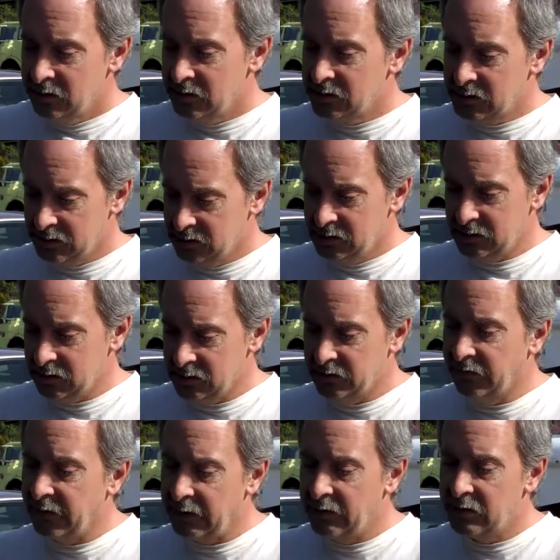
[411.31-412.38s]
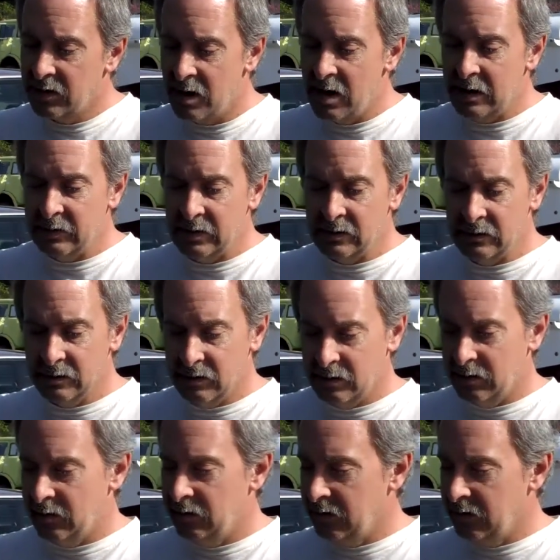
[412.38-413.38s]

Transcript: this is very common.